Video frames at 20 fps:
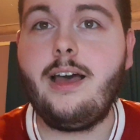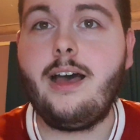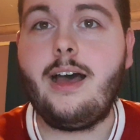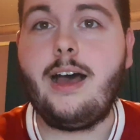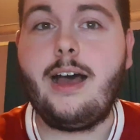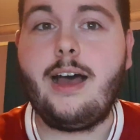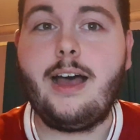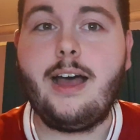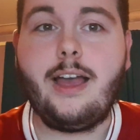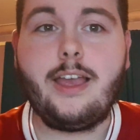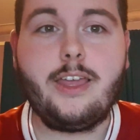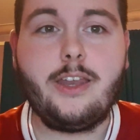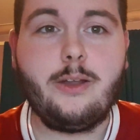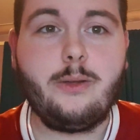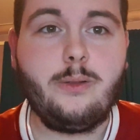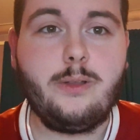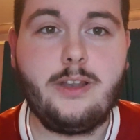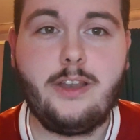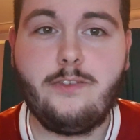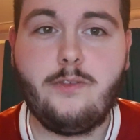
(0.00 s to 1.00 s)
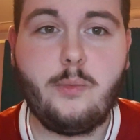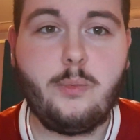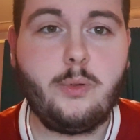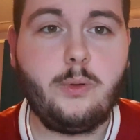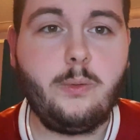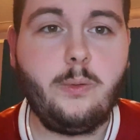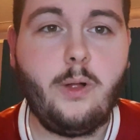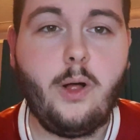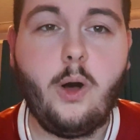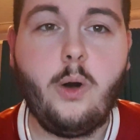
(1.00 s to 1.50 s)

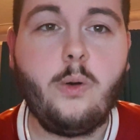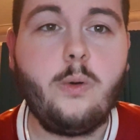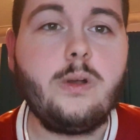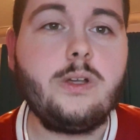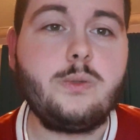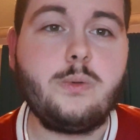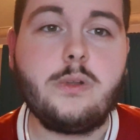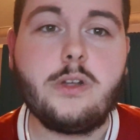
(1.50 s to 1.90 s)
Liverpool always